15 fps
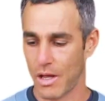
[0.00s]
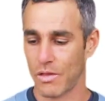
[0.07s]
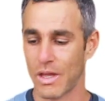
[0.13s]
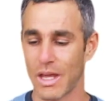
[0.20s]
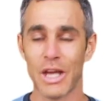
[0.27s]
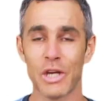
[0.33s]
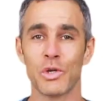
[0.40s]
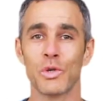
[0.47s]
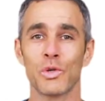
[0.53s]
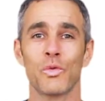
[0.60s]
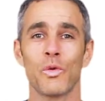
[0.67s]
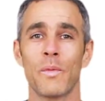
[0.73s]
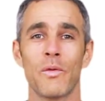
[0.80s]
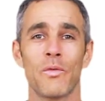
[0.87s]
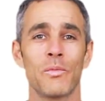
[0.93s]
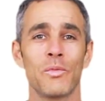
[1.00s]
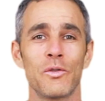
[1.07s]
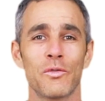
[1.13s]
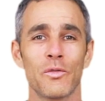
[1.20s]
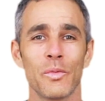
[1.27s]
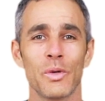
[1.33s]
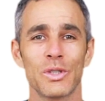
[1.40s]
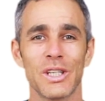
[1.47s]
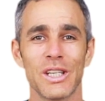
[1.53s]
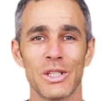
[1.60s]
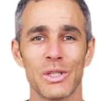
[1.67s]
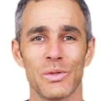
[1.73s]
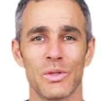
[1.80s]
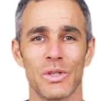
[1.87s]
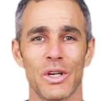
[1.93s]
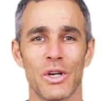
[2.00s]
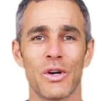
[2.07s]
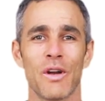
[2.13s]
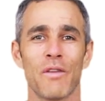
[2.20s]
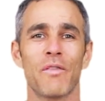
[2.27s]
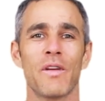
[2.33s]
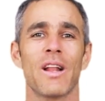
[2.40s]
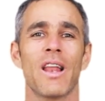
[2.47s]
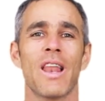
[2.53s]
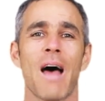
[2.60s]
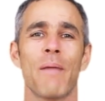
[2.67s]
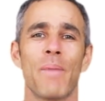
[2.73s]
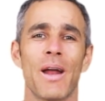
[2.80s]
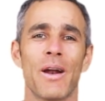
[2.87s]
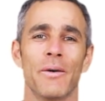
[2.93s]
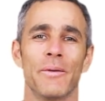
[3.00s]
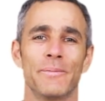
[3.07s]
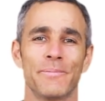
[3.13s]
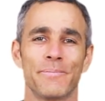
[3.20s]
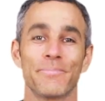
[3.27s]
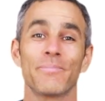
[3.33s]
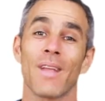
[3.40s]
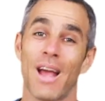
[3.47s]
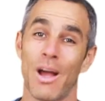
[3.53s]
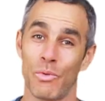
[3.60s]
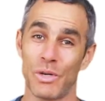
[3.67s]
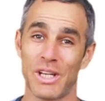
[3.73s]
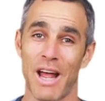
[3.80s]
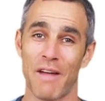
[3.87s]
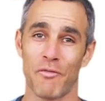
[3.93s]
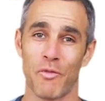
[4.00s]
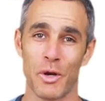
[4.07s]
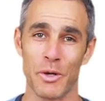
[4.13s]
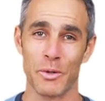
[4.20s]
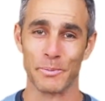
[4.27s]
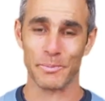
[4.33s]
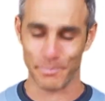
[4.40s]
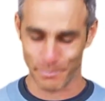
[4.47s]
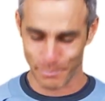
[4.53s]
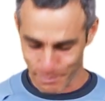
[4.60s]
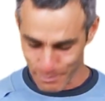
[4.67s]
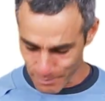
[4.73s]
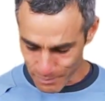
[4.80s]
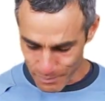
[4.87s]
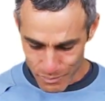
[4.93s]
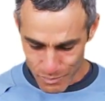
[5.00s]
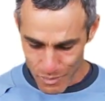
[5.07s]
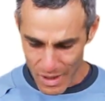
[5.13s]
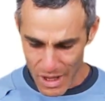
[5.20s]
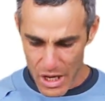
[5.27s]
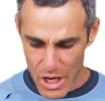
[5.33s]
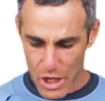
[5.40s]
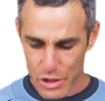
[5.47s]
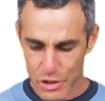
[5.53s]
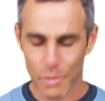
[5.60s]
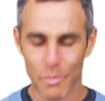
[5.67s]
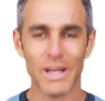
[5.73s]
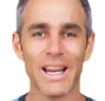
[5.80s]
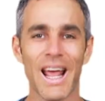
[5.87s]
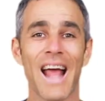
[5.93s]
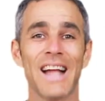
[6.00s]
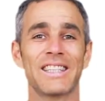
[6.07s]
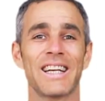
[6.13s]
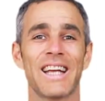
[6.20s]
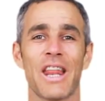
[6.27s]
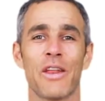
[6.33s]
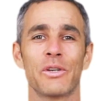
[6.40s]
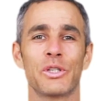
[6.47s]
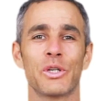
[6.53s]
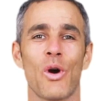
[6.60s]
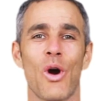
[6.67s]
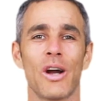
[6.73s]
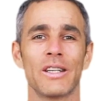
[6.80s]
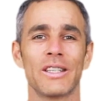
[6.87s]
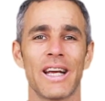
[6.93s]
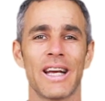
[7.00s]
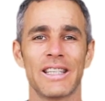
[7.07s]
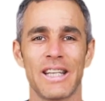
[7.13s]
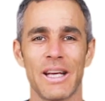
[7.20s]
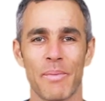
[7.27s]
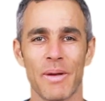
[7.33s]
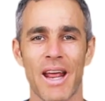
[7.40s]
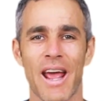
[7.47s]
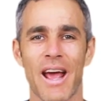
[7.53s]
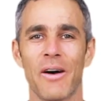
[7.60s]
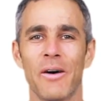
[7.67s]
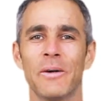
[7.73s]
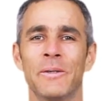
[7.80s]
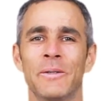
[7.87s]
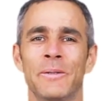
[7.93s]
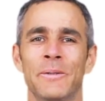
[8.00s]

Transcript: the issues will be removed from your tissues. You're going to feel a lot better. I wish that for you. So bring the hands together at your heart and take a deep inhale.